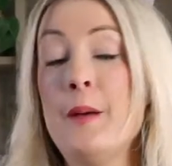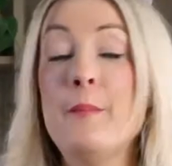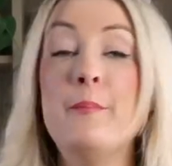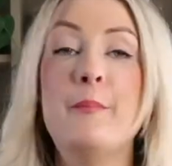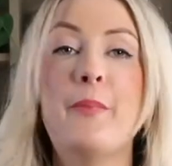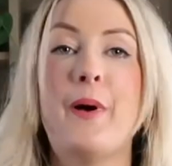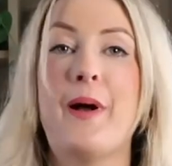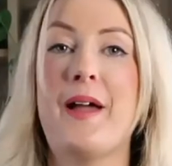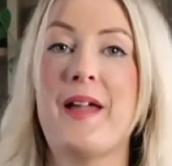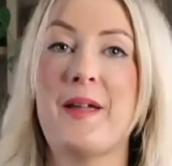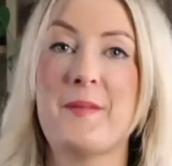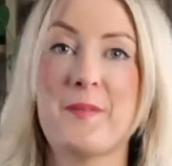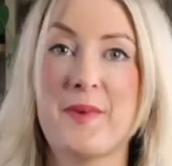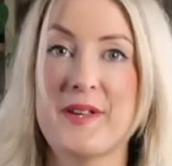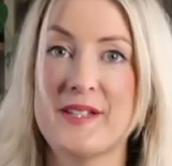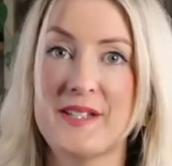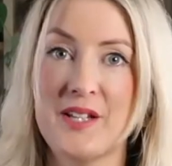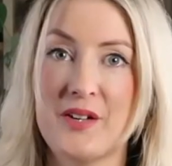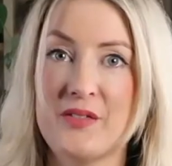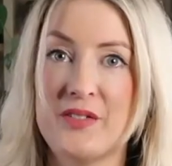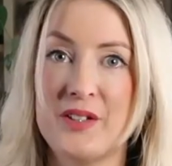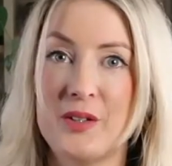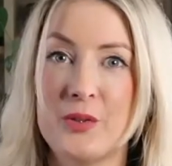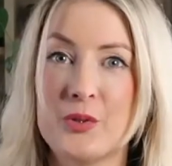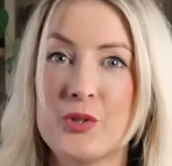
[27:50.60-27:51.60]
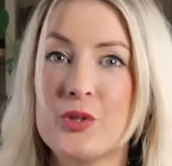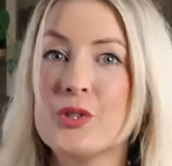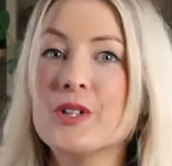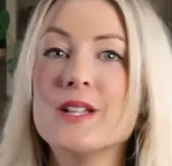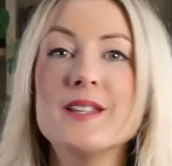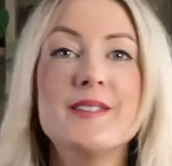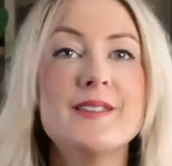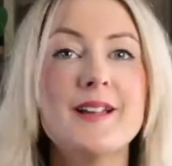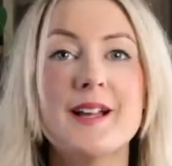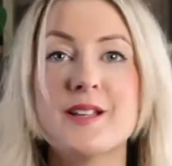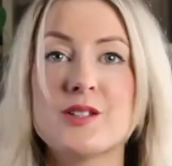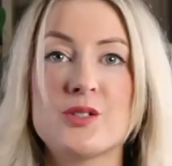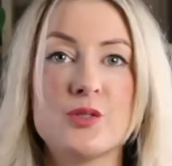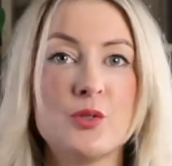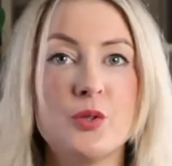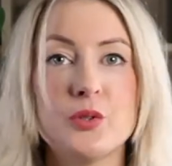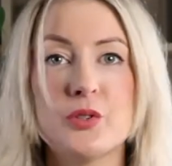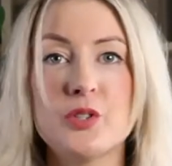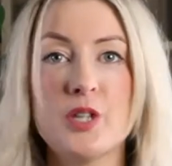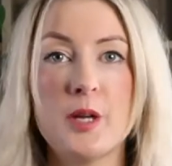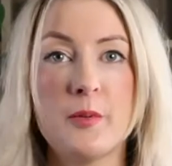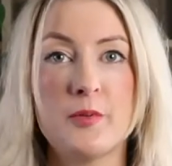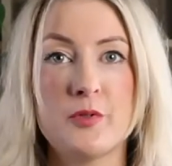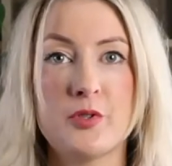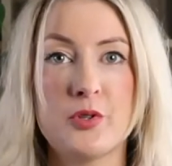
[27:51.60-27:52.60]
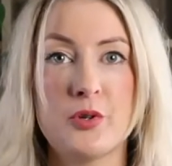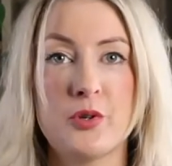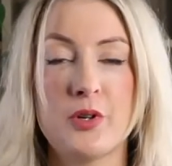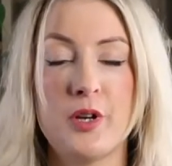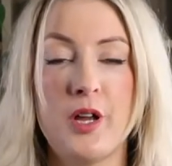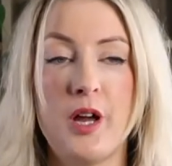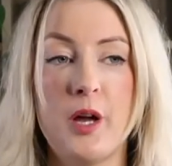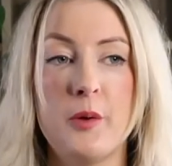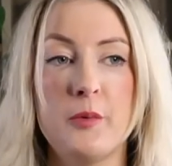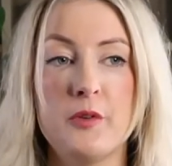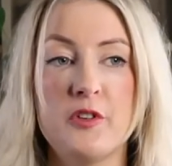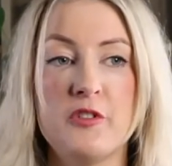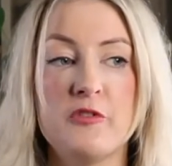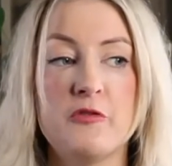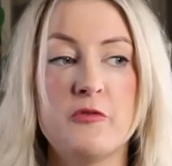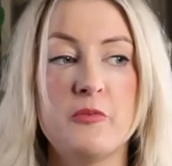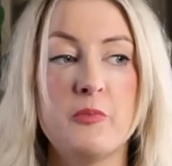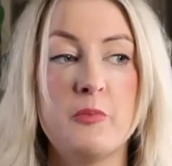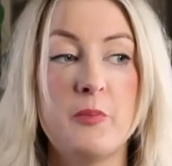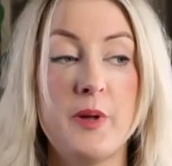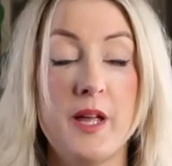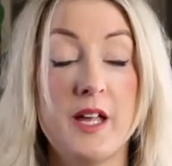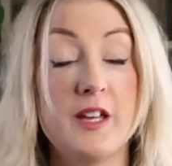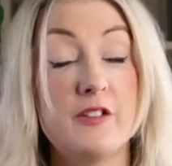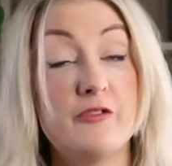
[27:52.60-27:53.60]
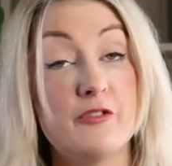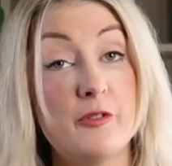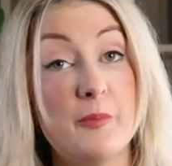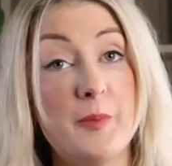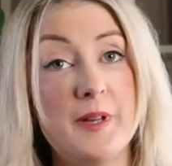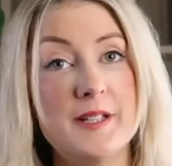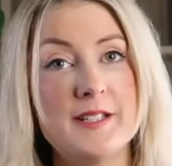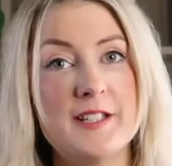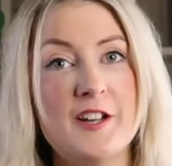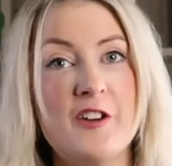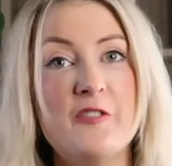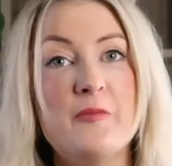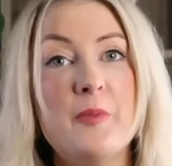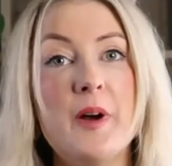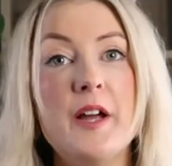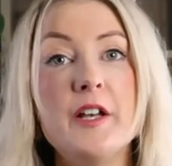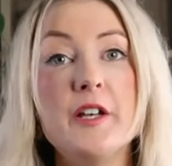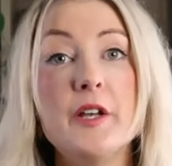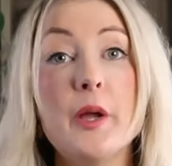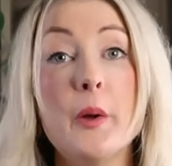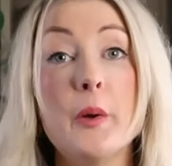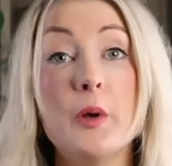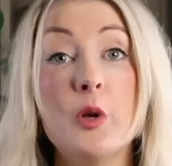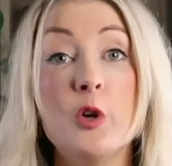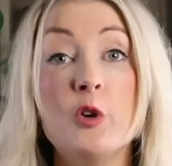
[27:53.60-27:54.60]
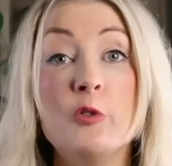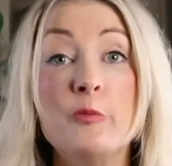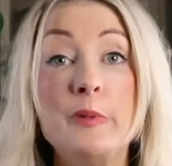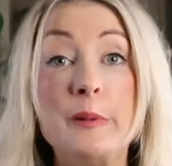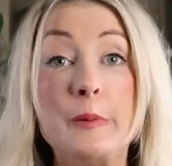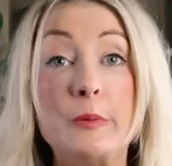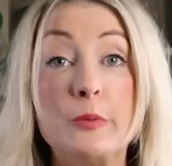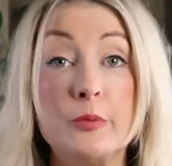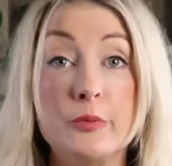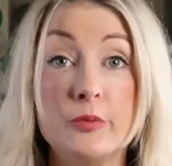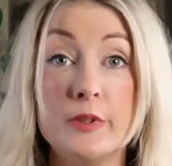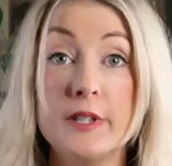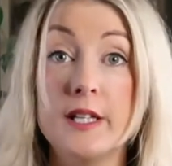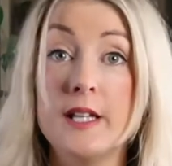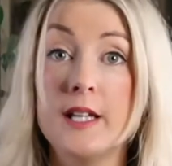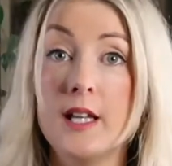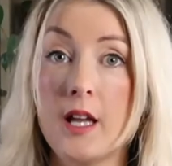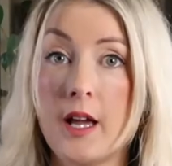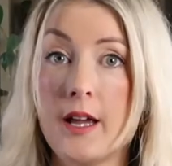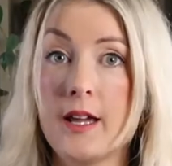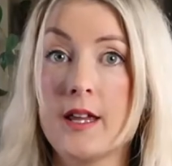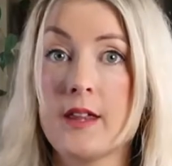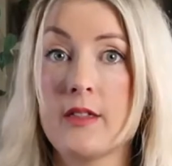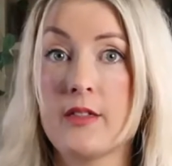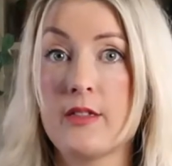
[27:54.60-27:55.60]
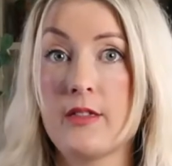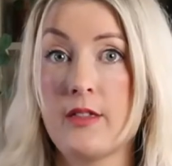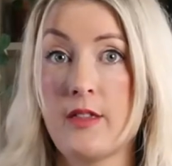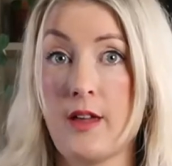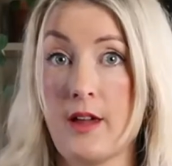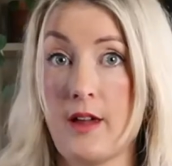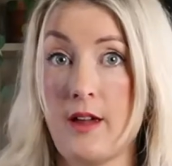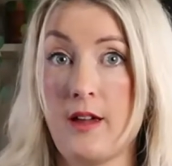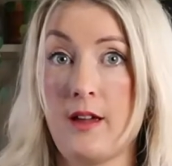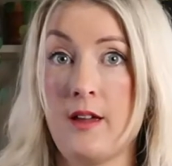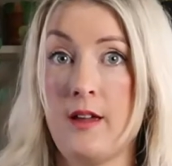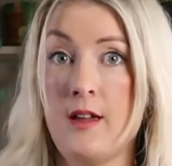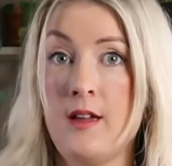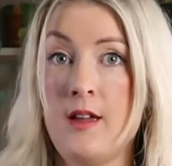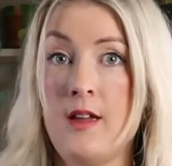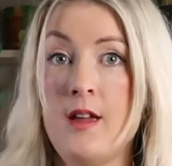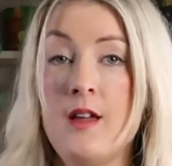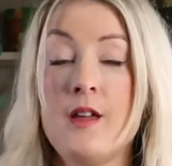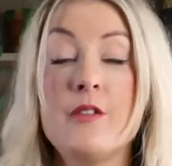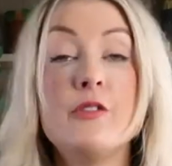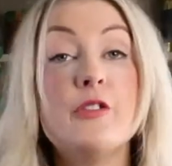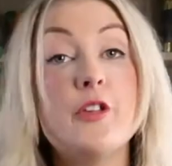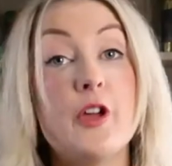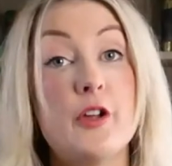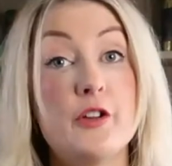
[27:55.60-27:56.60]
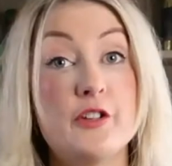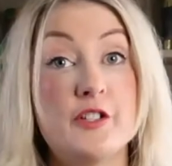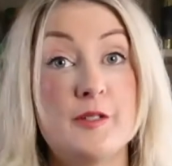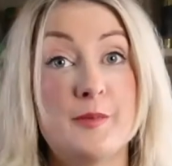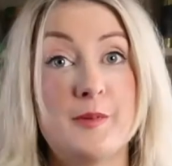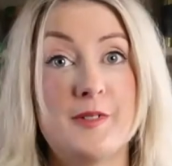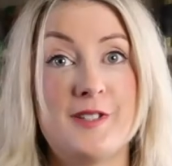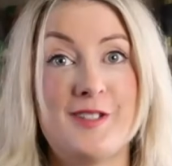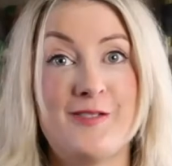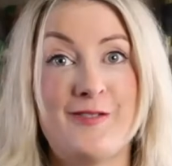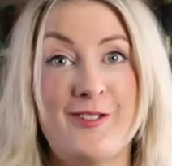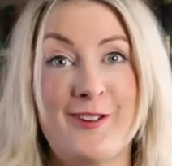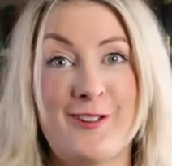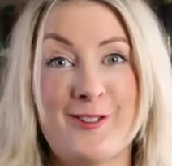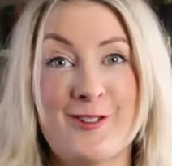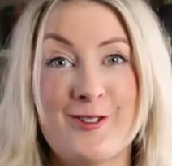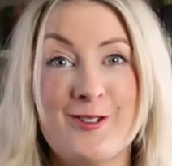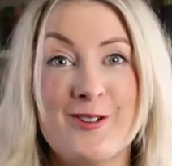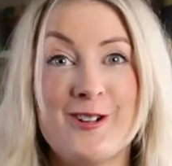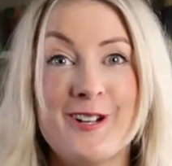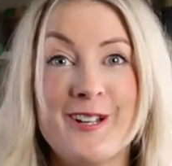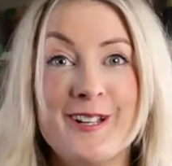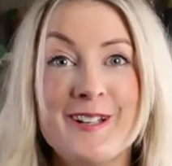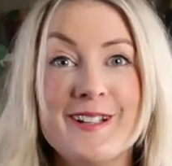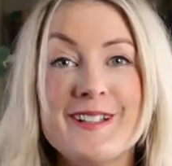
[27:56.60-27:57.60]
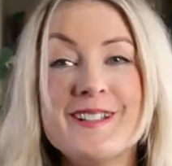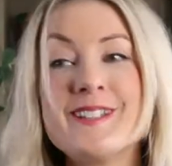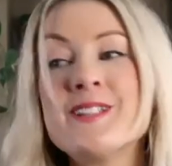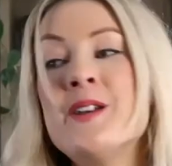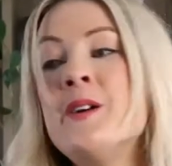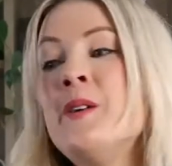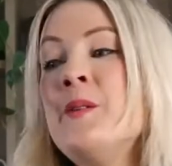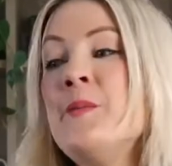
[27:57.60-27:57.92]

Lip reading: buying myself a little treat, that's not the type of chocolate I would have picked for myself. But I know a lot of people really like those specific chocolates.